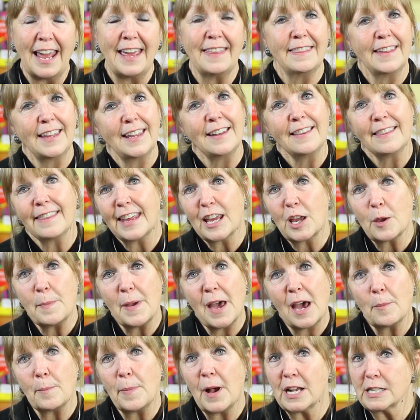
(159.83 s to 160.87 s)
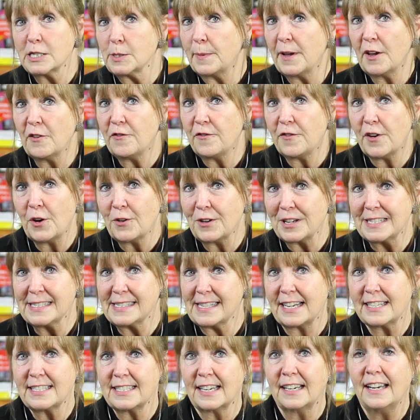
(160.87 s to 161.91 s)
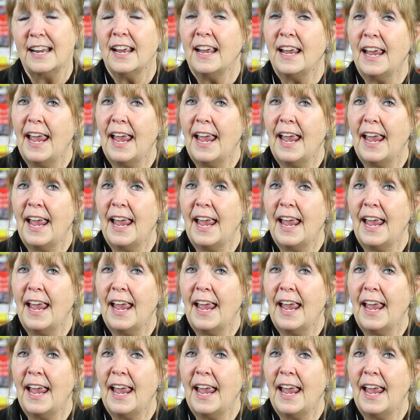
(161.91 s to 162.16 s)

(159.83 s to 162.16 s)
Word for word: and then think about possibly a focus session.